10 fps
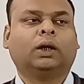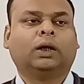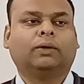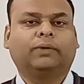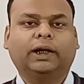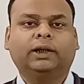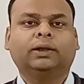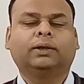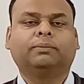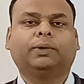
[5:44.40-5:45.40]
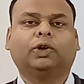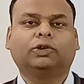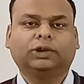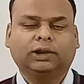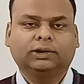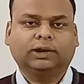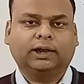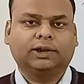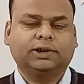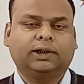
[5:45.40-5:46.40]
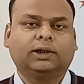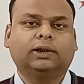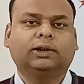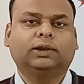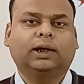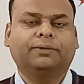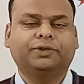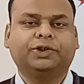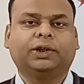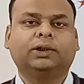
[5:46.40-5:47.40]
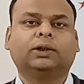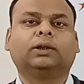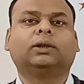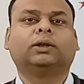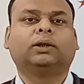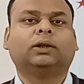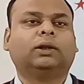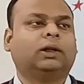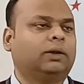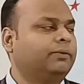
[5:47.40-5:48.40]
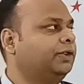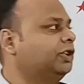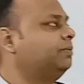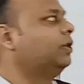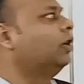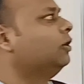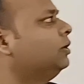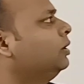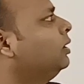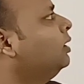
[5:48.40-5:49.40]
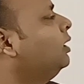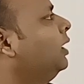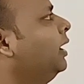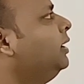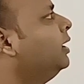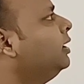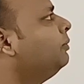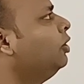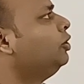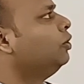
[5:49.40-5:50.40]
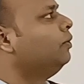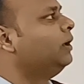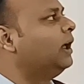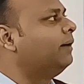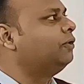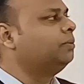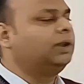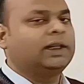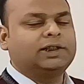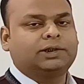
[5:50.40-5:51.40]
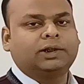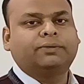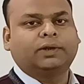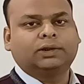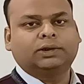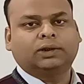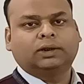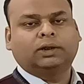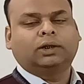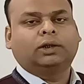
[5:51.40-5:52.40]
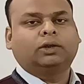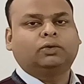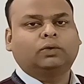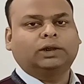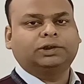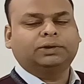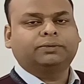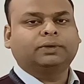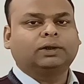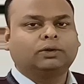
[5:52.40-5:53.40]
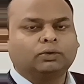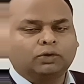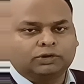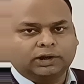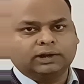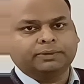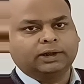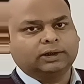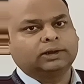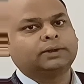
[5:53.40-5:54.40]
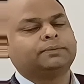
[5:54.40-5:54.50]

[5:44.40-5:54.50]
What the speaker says: Why? Because it is energetically efficient, which is because any other molecule will have to be digested first to achieve glucose ultimately.